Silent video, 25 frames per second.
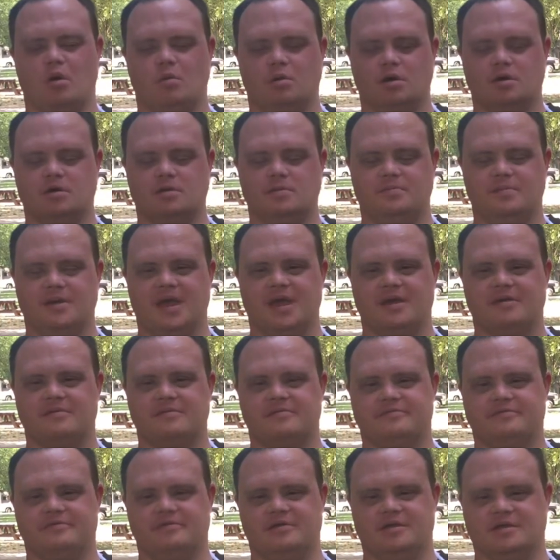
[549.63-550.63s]
Welcome back.
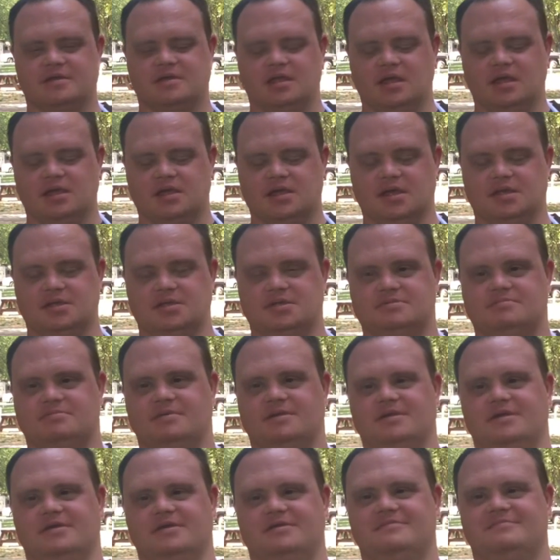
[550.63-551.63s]
For the Kit Kat is
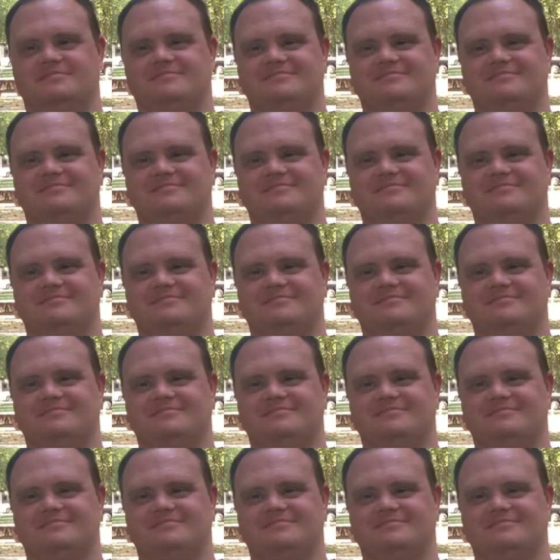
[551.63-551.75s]
ready.